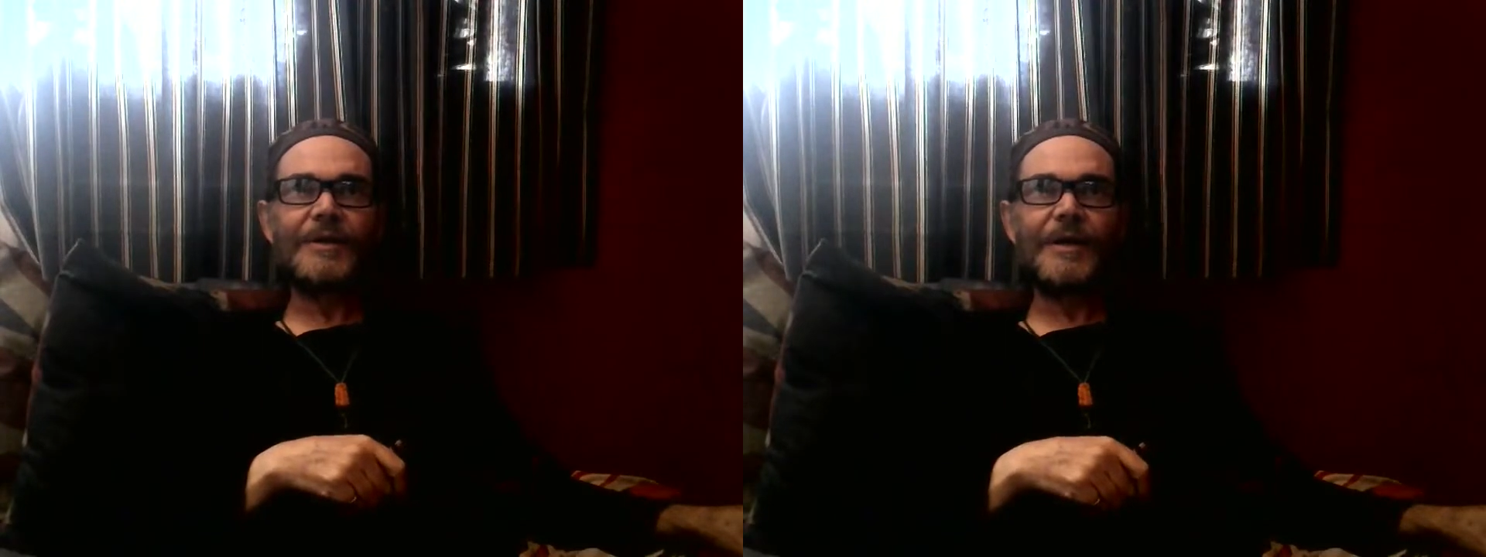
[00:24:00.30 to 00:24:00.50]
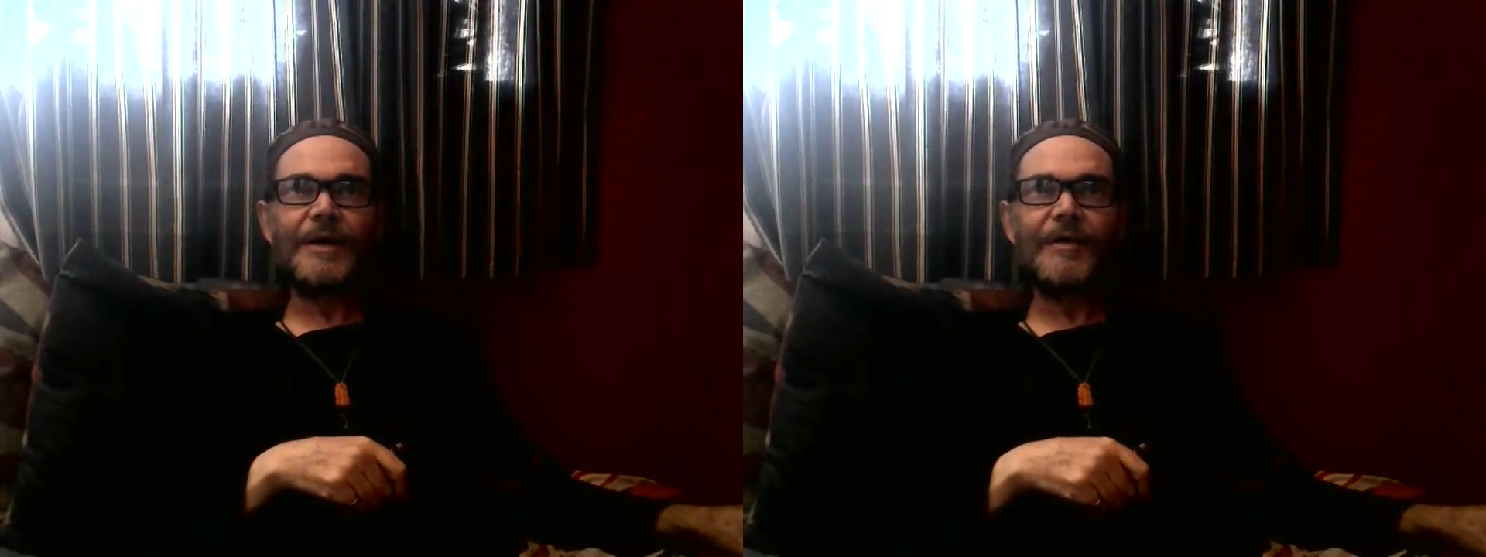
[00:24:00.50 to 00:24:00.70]

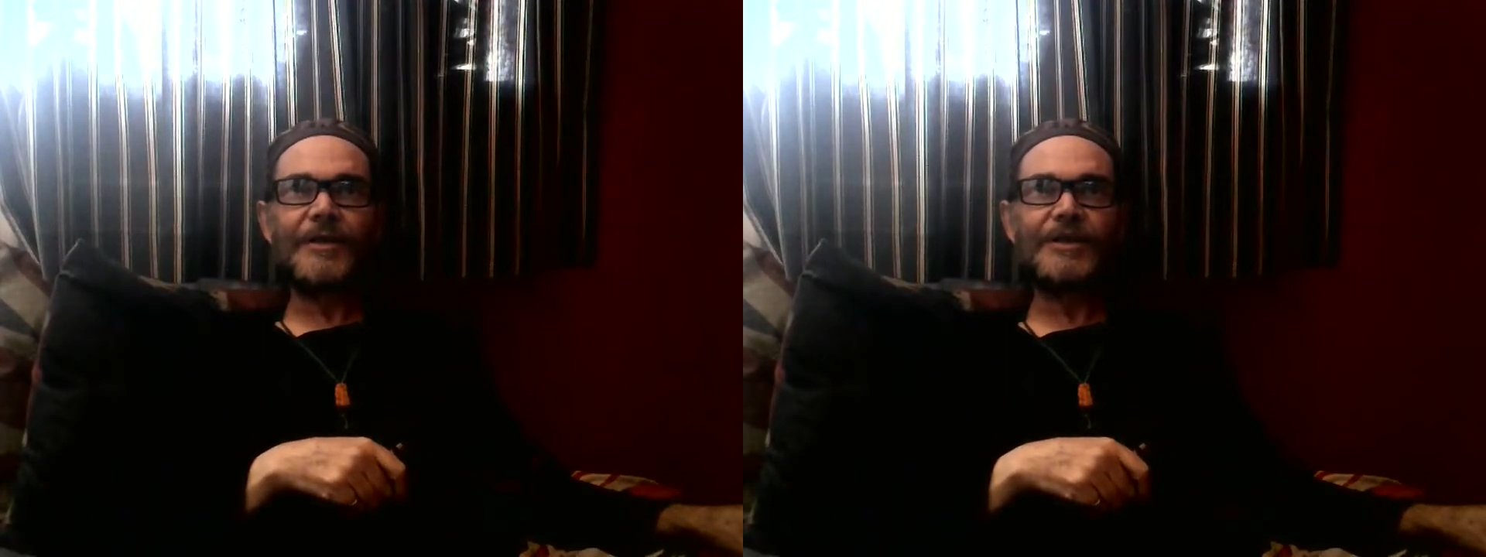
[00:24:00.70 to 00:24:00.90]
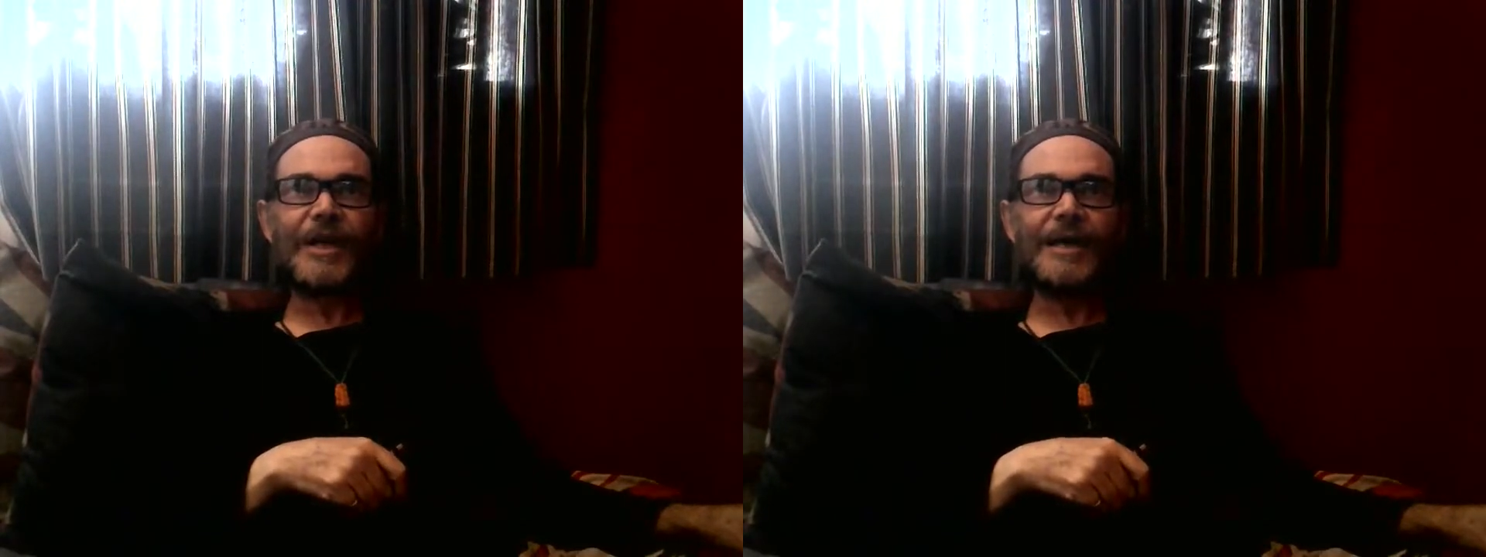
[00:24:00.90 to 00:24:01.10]

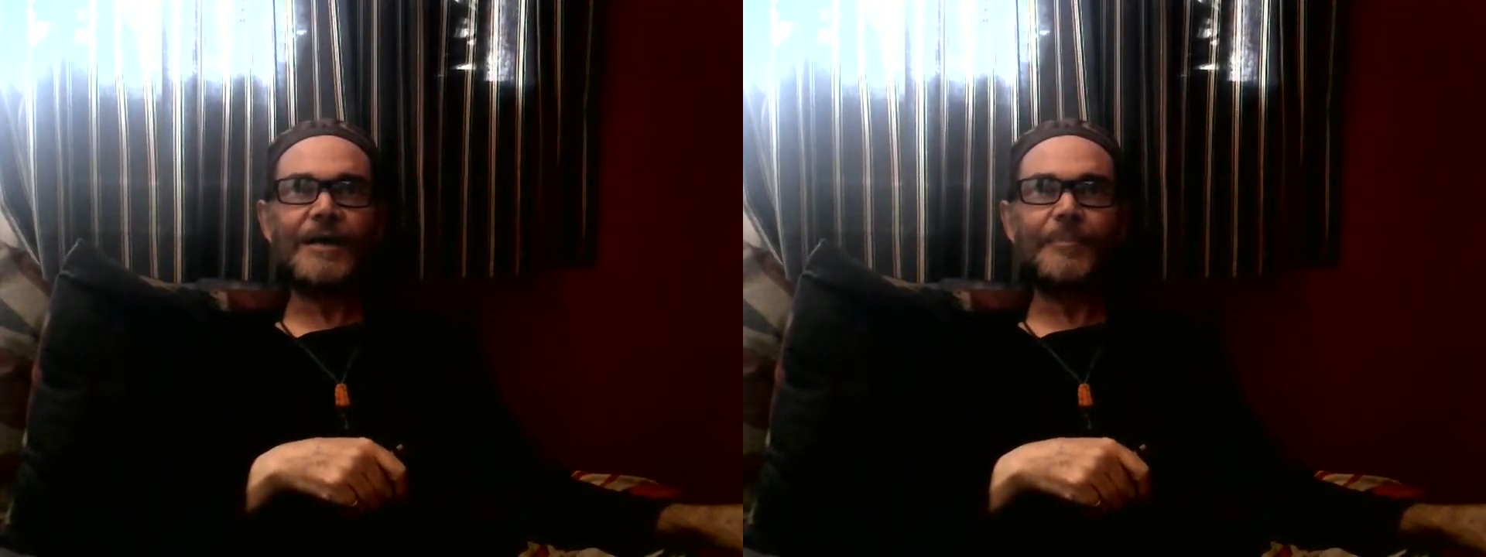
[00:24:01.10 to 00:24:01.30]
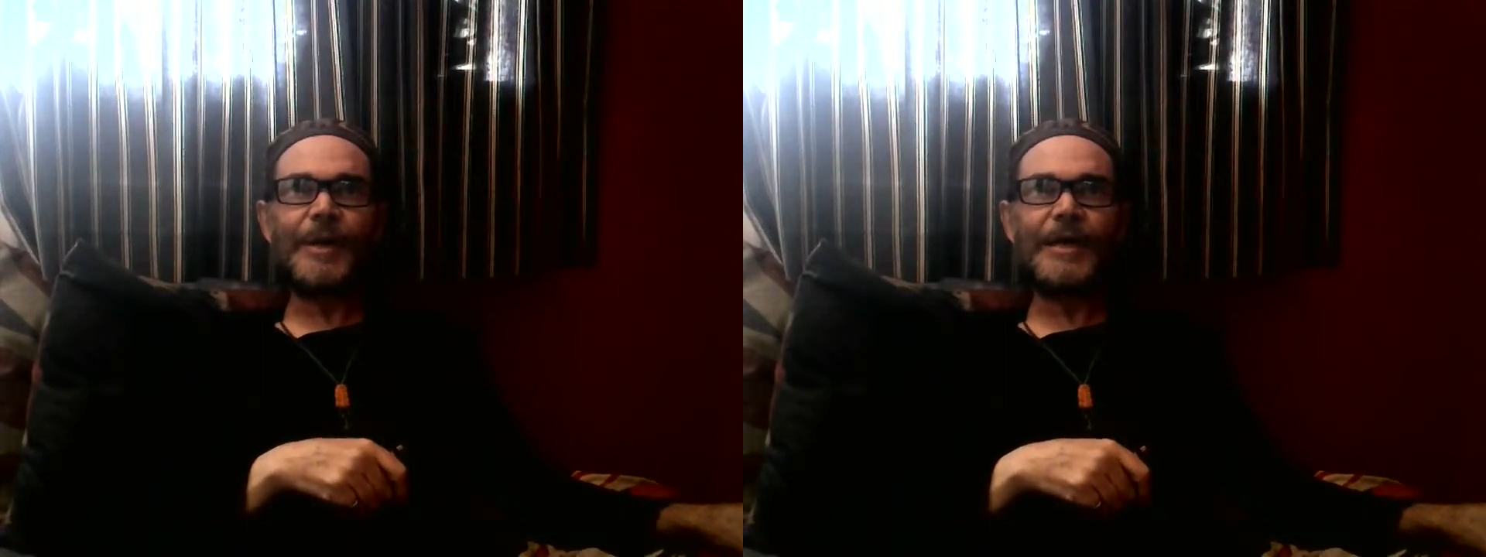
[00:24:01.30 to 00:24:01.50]
The chat
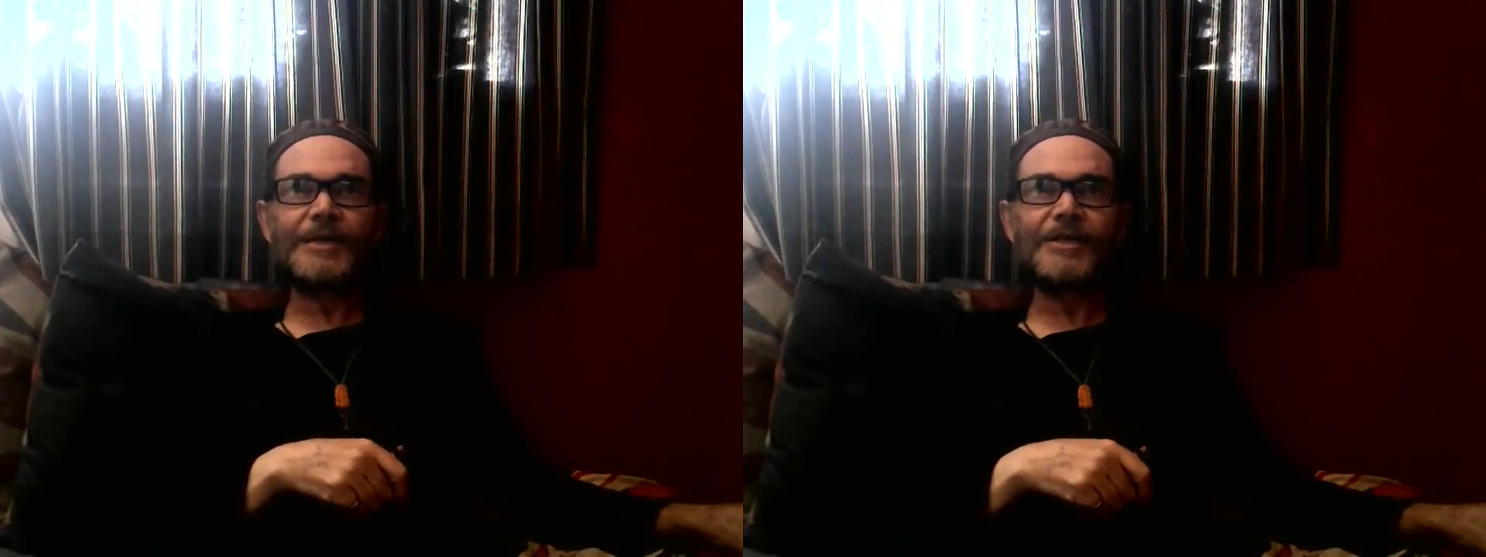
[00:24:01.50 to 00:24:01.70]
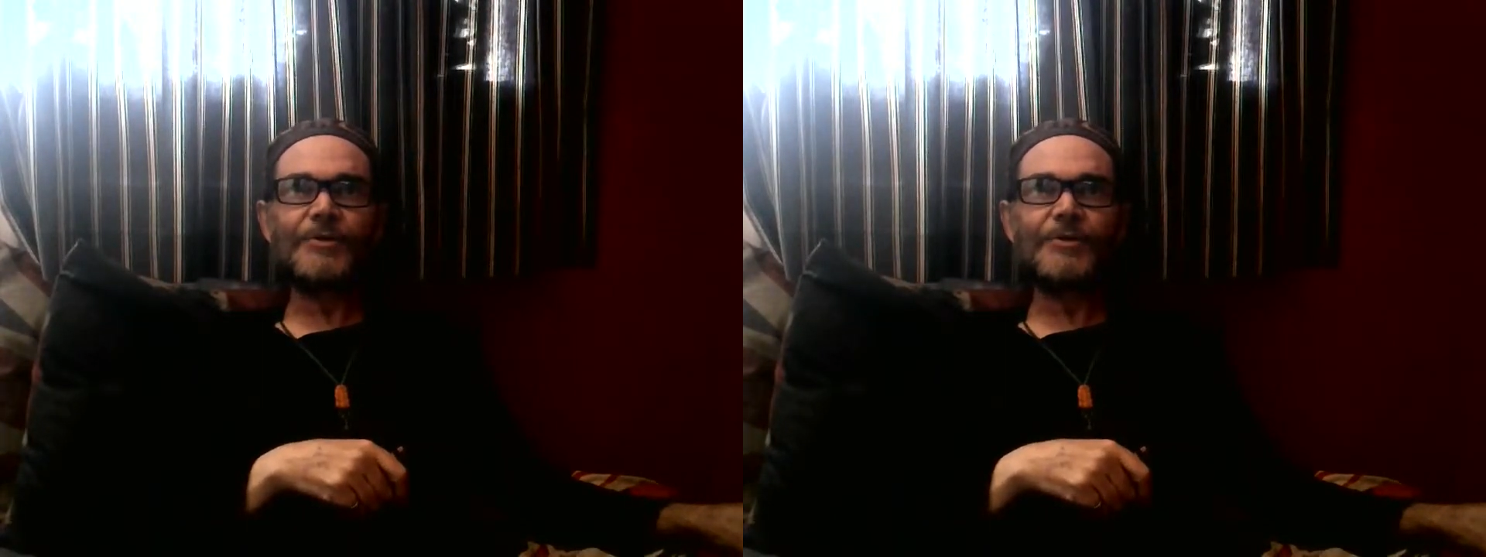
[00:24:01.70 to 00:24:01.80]
appears